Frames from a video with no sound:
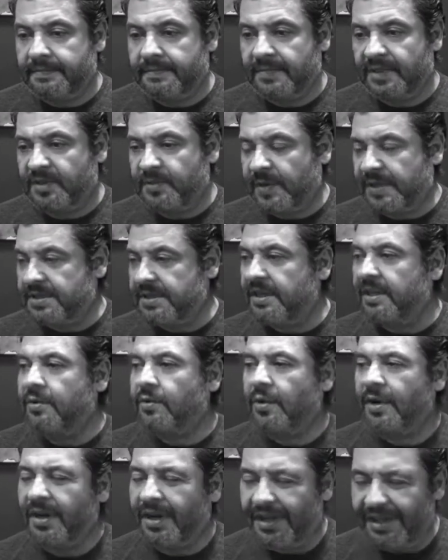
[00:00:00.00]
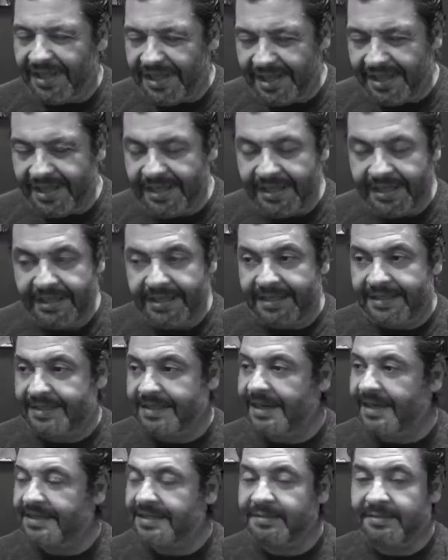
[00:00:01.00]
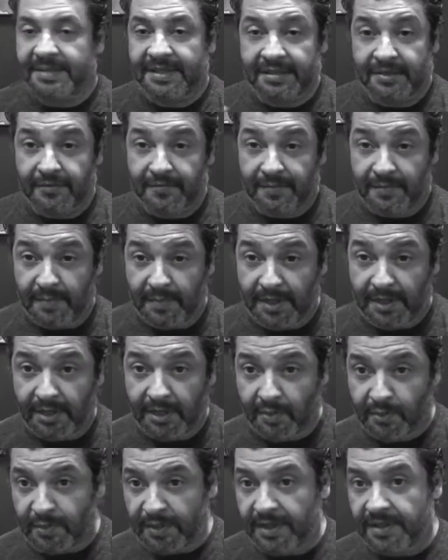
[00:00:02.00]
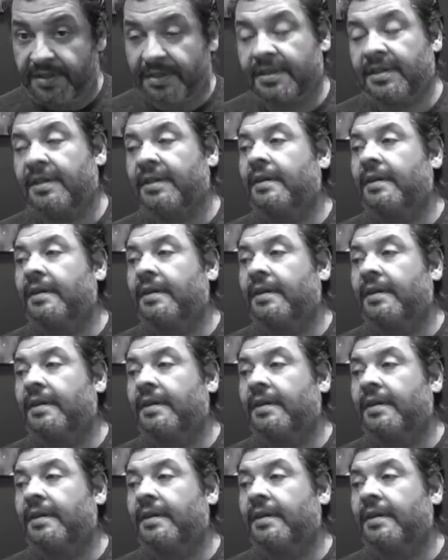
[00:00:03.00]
especially going online, it's not something they're familiar with.